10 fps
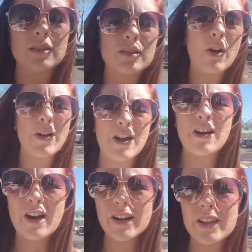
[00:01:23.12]
Going to
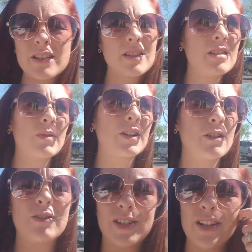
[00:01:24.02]
Harkins. We're gonna
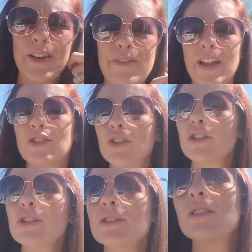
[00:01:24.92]
go see
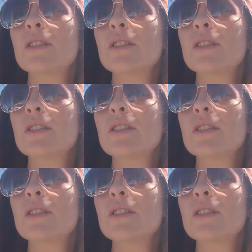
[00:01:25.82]
Avengers.